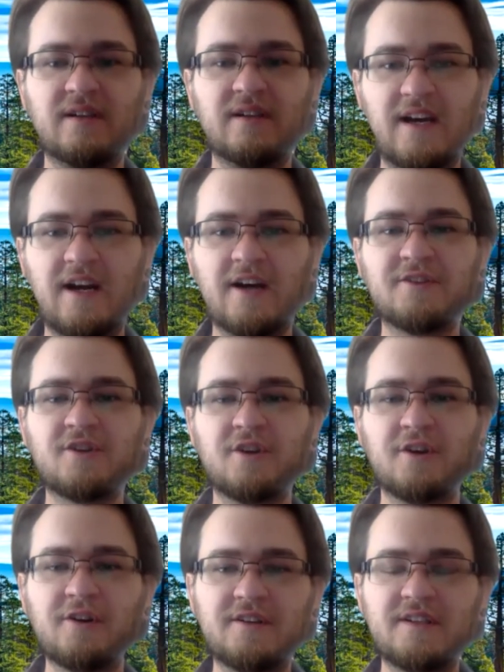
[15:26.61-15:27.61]
and
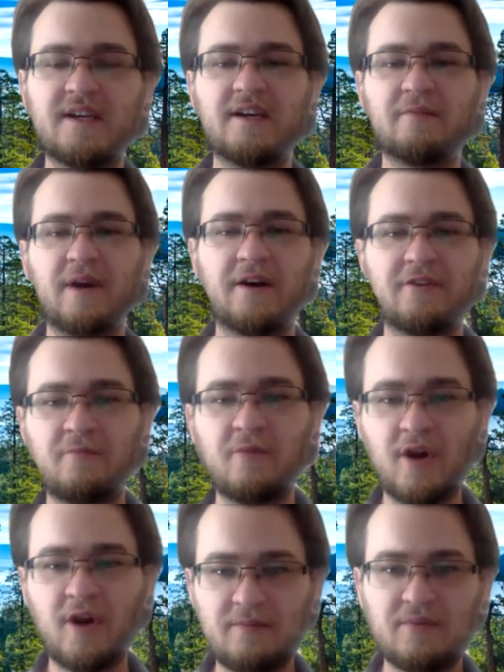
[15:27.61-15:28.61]
uncertainty about the
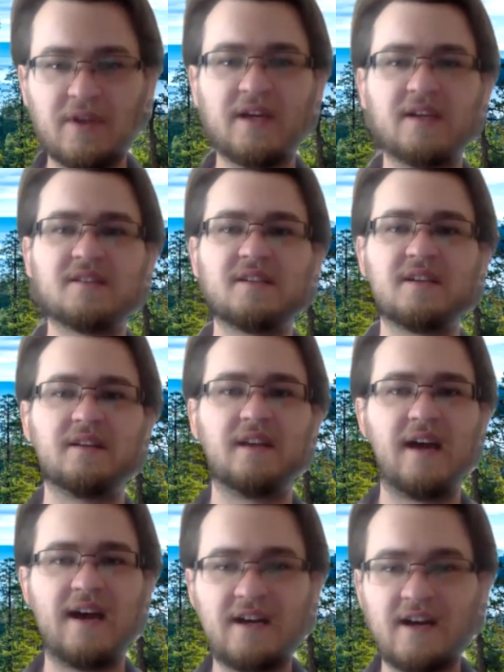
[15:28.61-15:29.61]
marketplace and
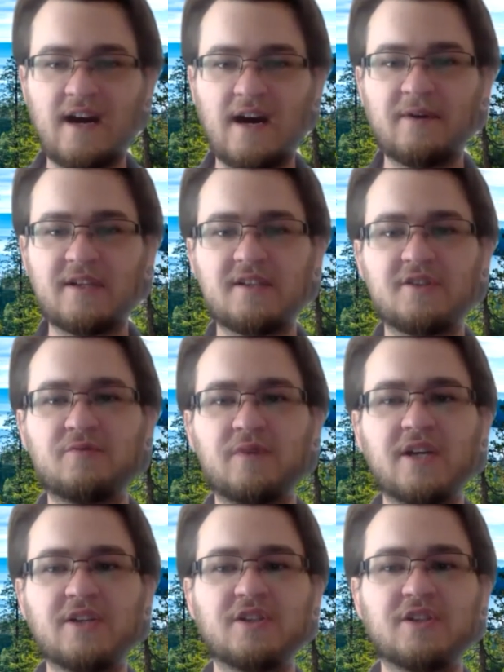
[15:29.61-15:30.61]
the economic
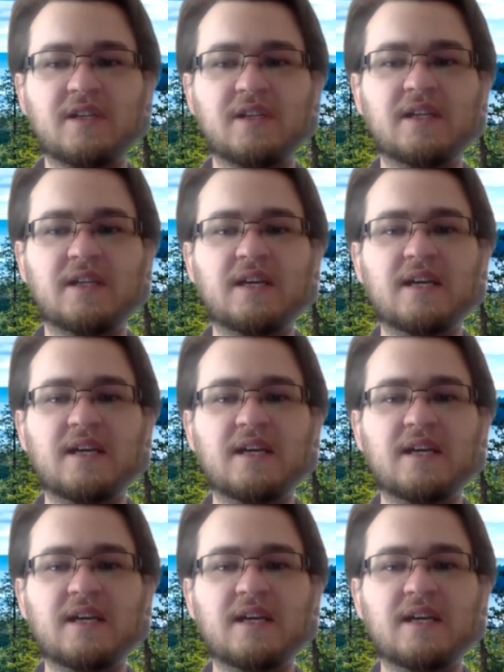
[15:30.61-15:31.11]
situation